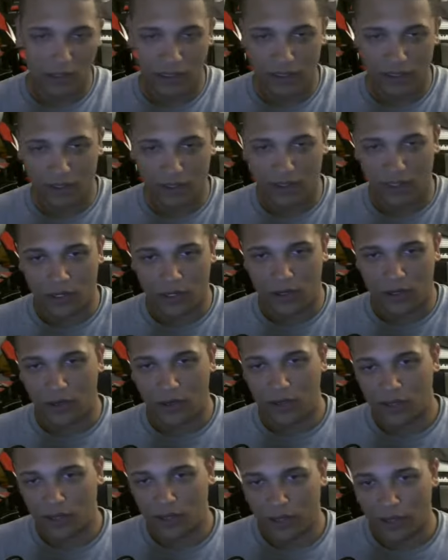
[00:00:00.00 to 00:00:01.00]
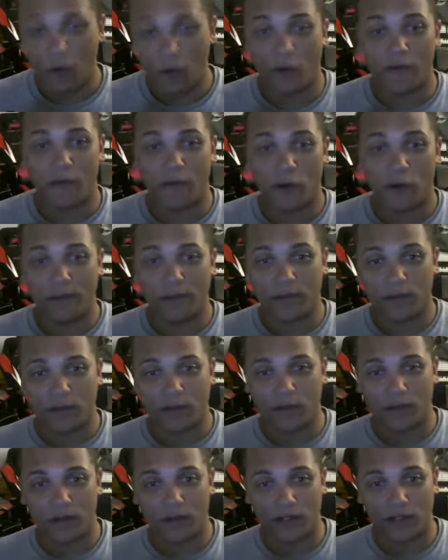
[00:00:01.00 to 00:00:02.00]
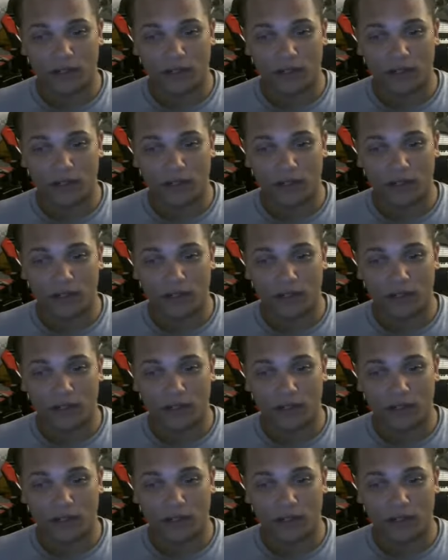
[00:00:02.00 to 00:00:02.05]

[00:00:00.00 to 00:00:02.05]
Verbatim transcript: So, oh, avoid pre-orders.